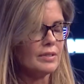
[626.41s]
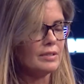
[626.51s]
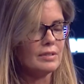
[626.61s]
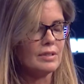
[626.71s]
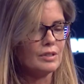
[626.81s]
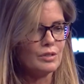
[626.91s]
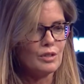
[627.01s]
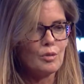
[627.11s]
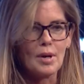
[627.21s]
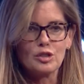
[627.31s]
It, there's
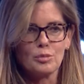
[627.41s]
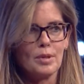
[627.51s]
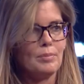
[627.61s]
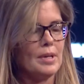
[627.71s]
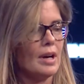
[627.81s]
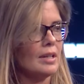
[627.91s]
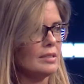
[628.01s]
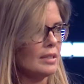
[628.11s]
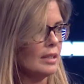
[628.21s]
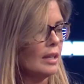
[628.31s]
no measurement
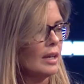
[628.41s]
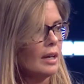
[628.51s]
behind it.